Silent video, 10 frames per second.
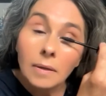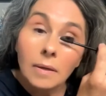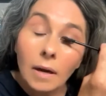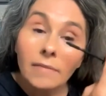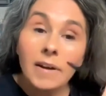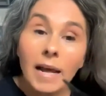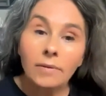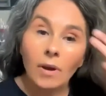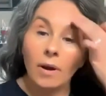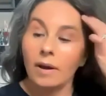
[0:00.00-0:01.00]
I've now
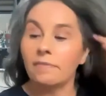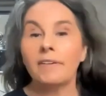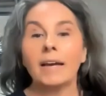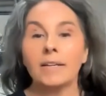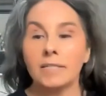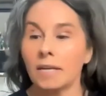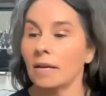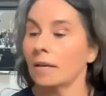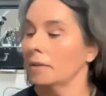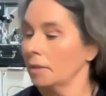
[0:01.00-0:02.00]
got a
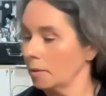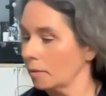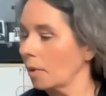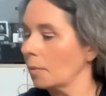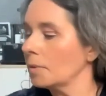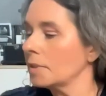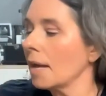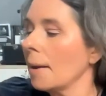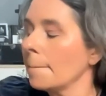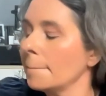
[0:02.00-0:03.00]
factor, what was
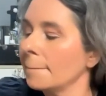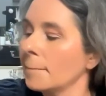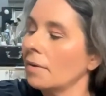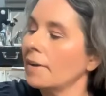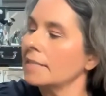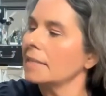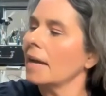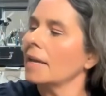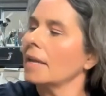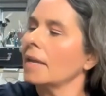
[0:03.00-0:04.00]
that? I've added
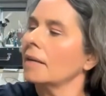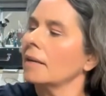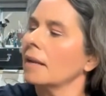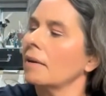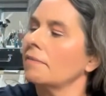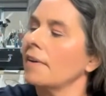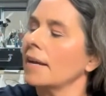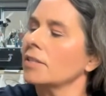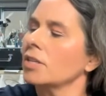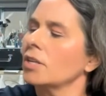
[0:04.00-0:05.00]
that in, a
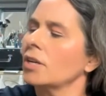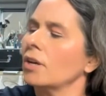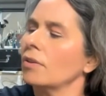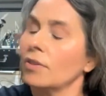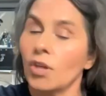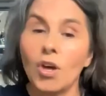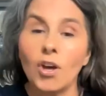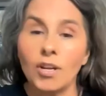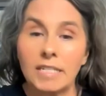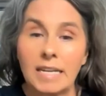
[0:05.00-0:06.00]
factor
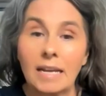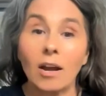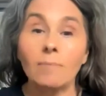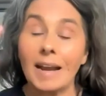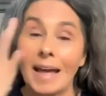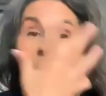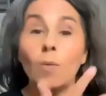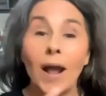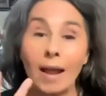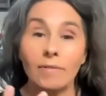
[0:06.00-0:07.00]
30. I'm now
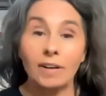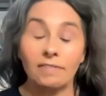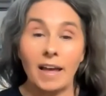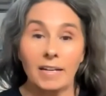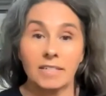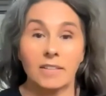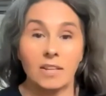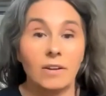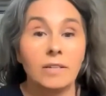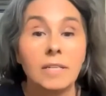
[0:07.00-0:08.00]
wearing a factor
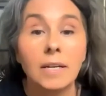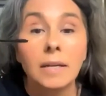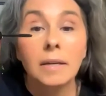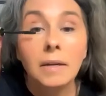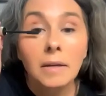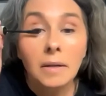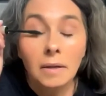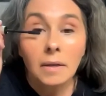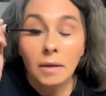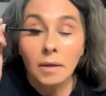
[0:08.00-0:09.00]
30,
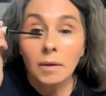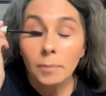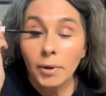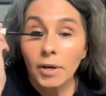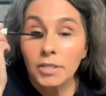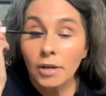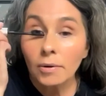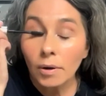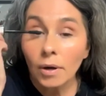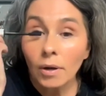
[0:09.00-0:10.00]
but I
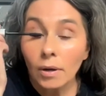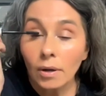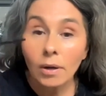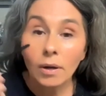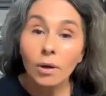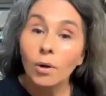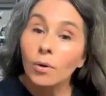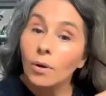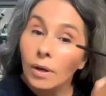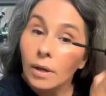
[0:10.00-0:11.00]
don't
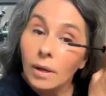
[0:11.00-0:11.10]
look